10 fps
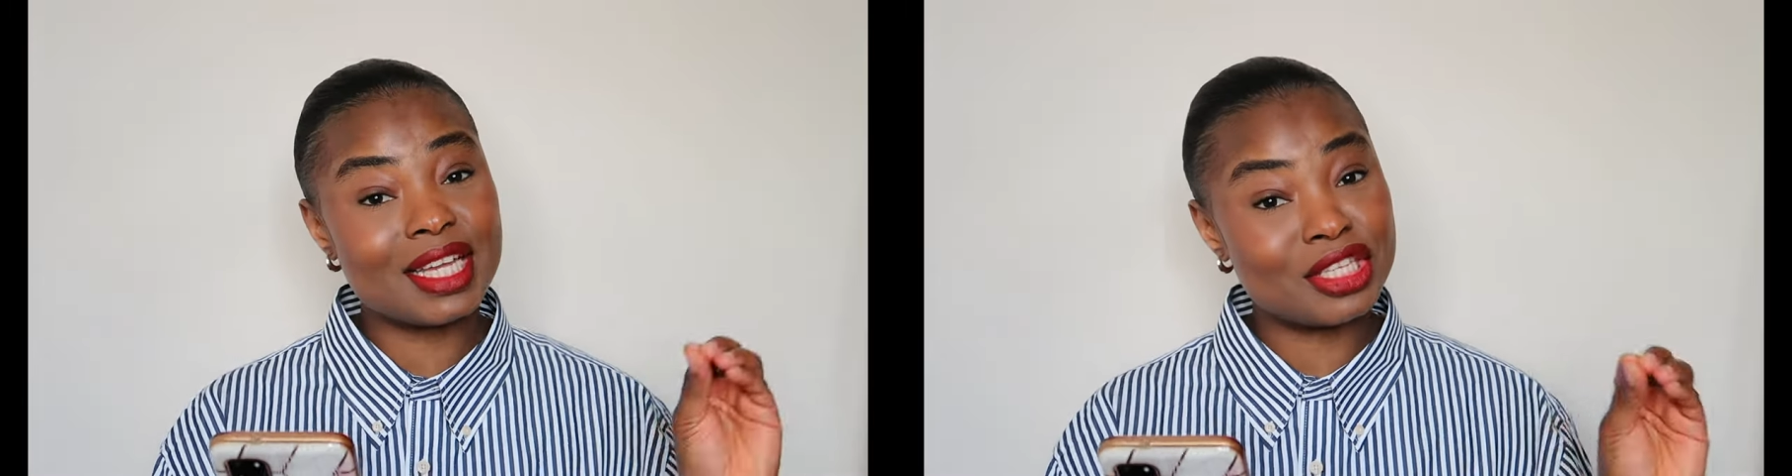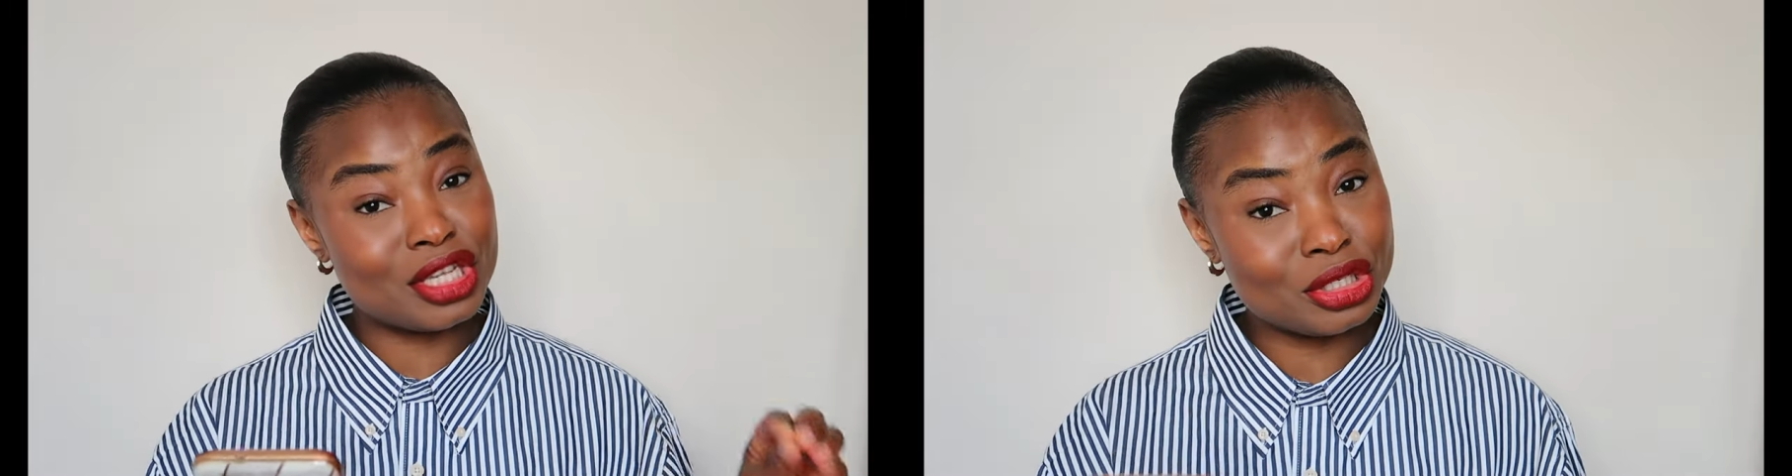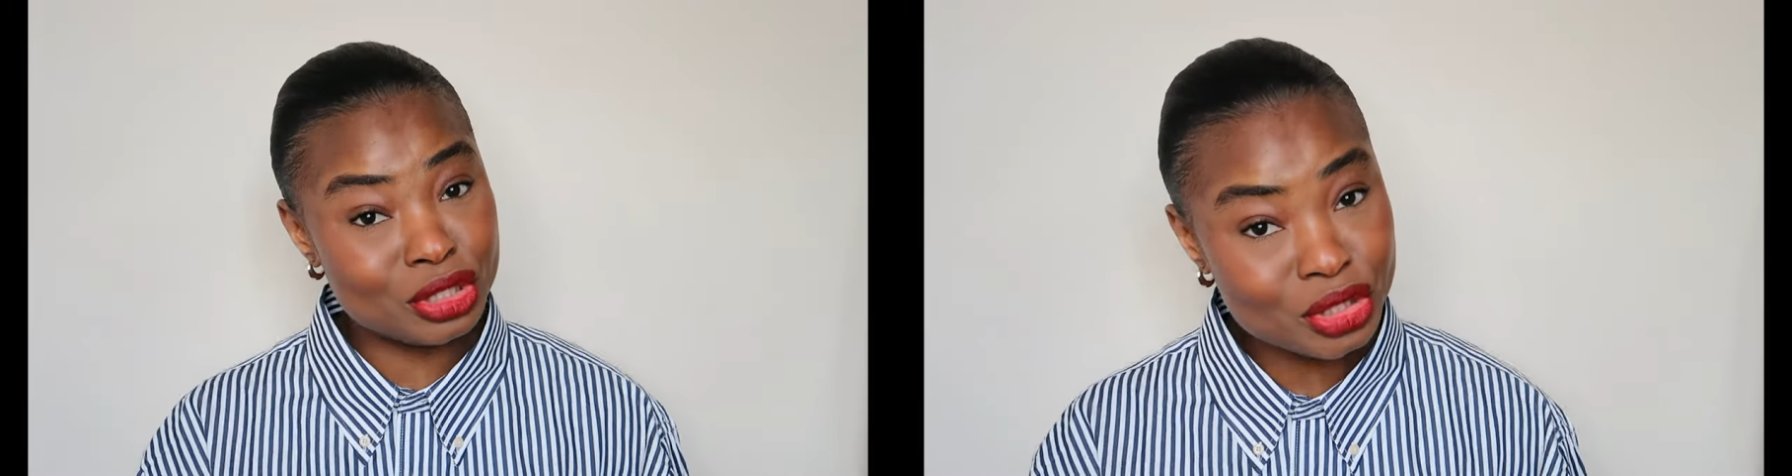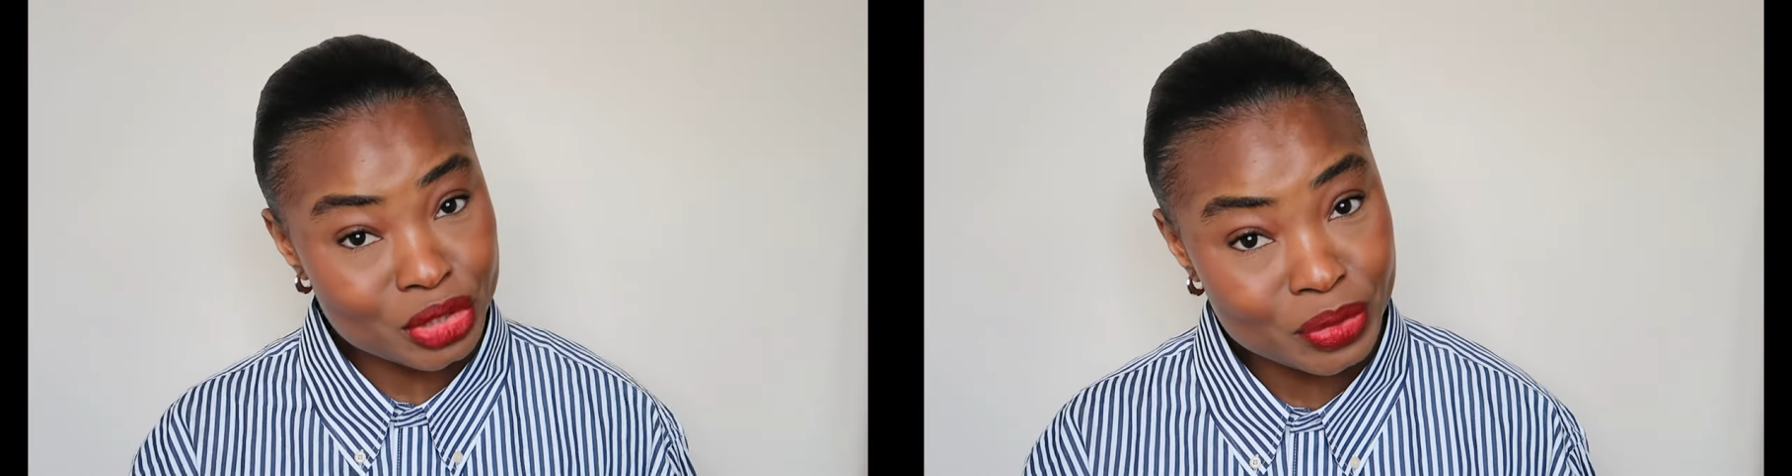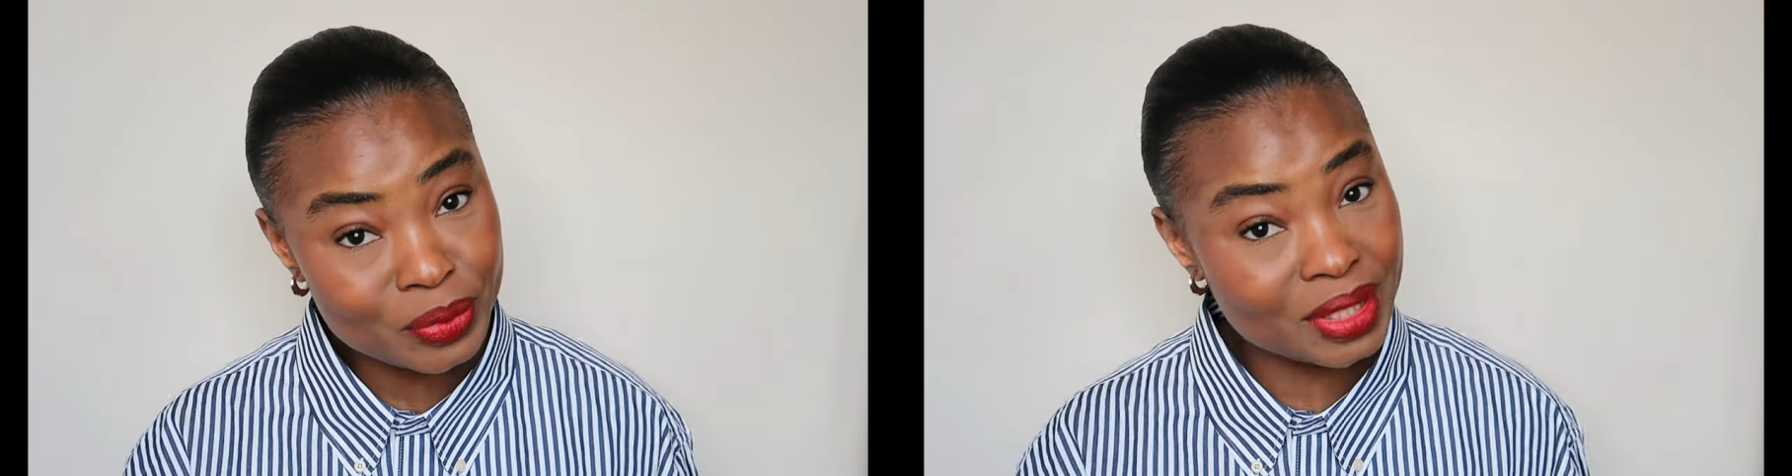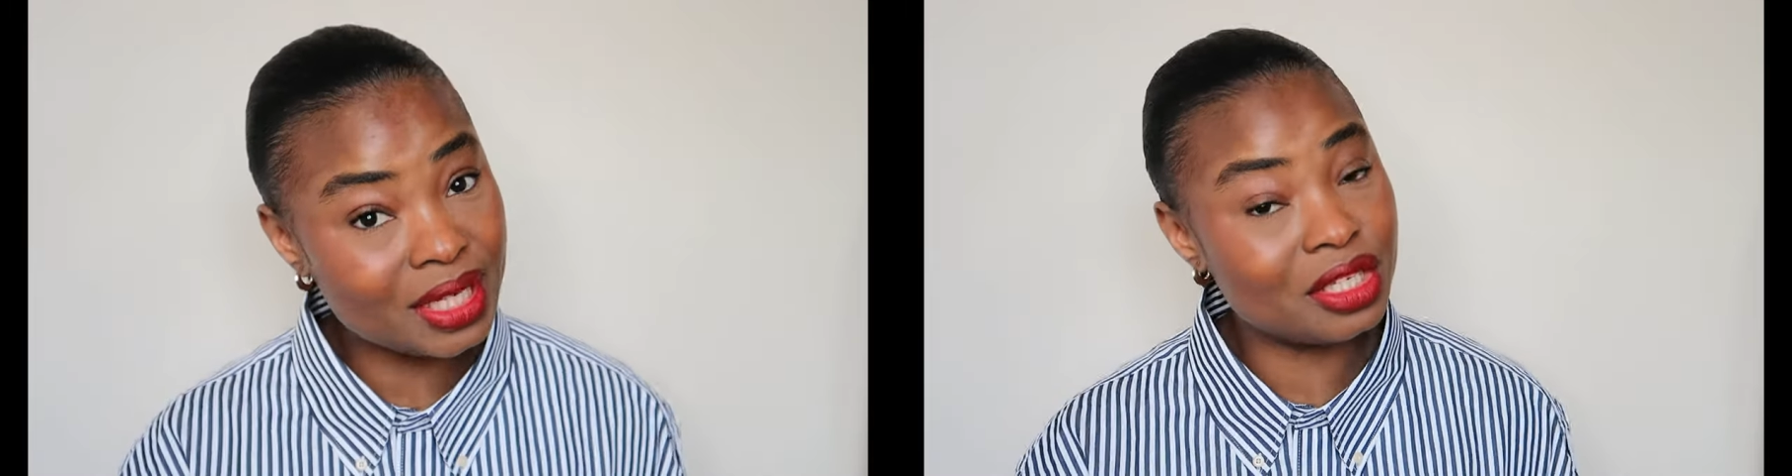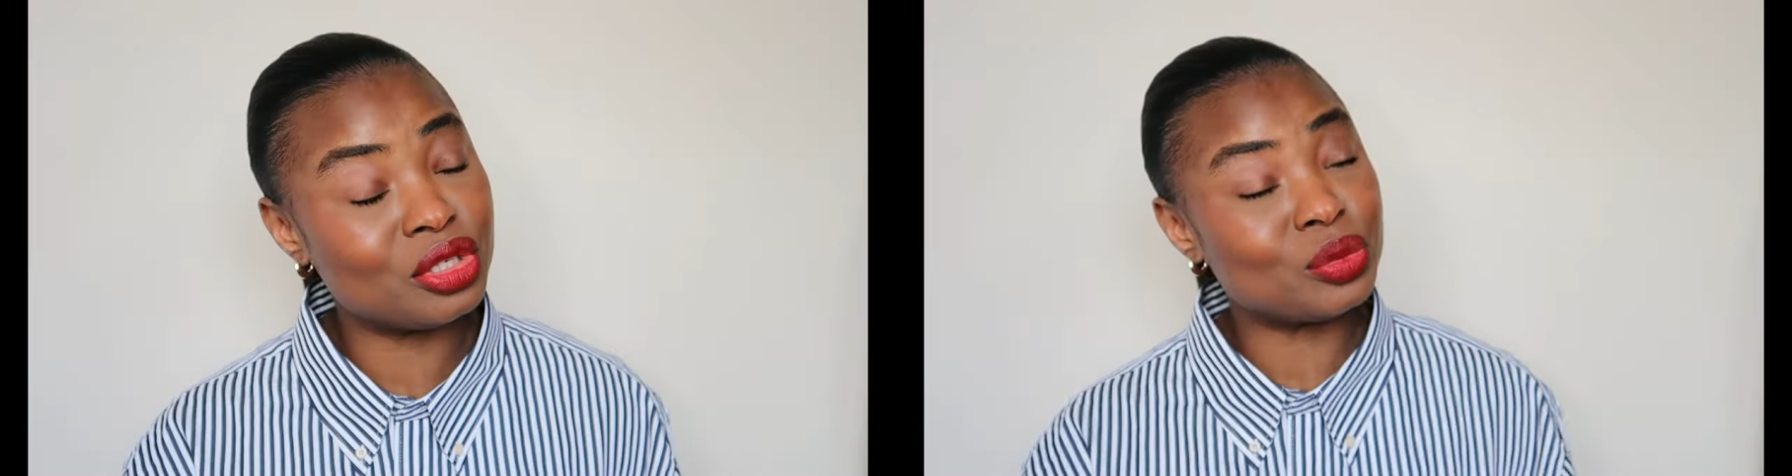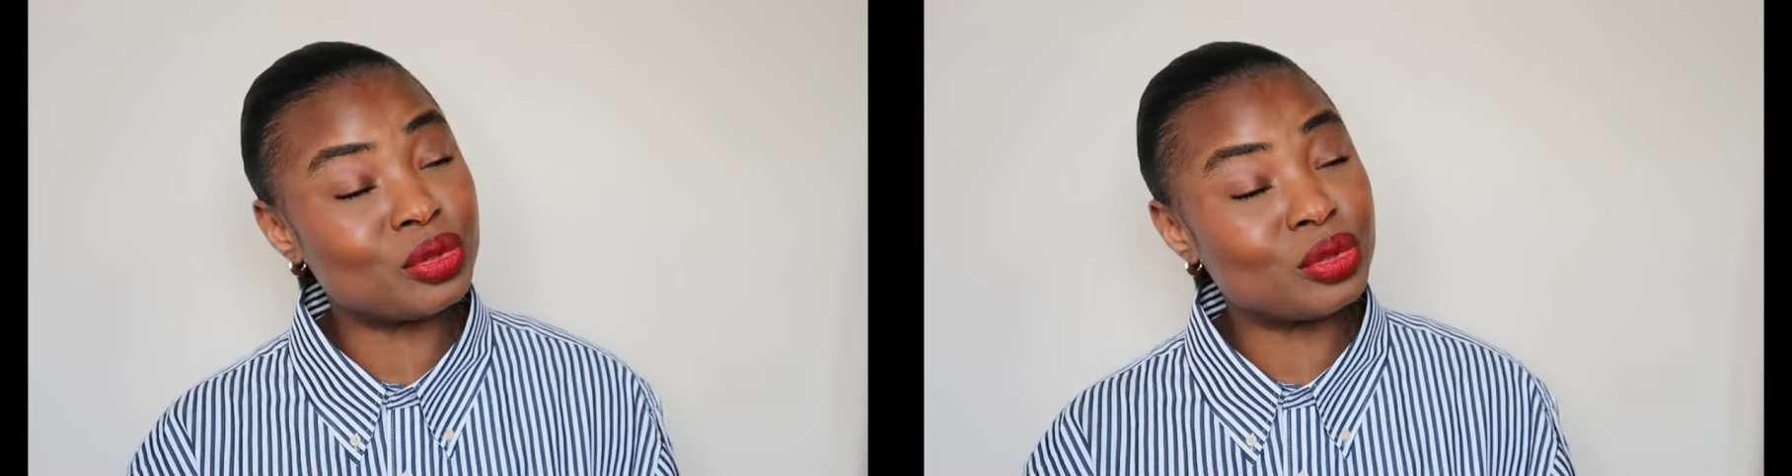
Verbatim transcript: essential you will need in your